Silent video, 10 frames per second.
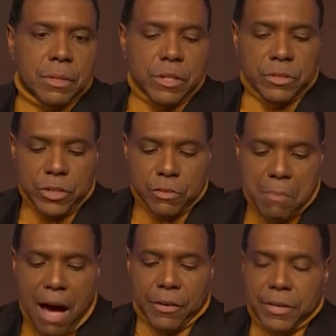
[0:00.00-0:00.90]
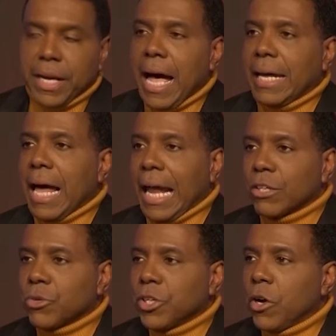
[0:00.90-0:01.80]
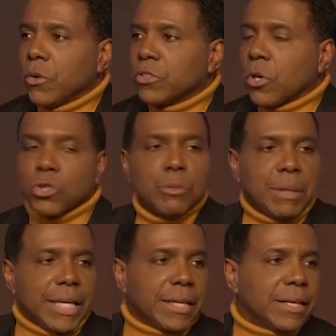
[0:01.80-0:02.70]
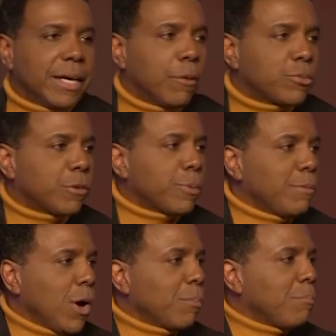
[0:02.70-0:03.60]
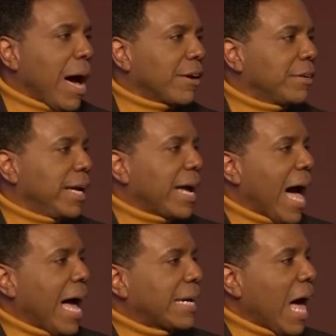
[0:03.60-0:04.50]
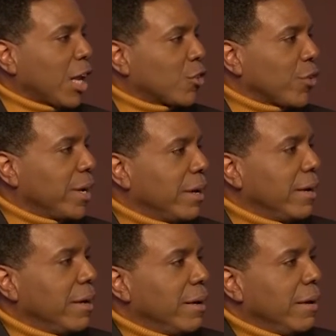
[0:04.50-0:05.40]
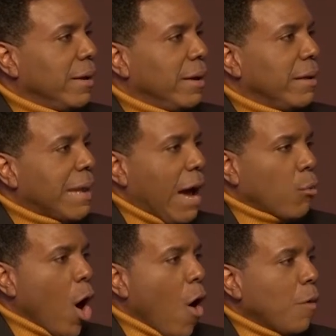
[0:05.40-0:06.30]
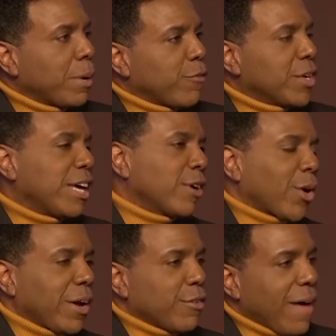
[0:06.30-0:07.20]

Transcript: there's modern-day idolatry. You know, social media helps to promote modern-day idolatry. Not wrong, but if you give it greater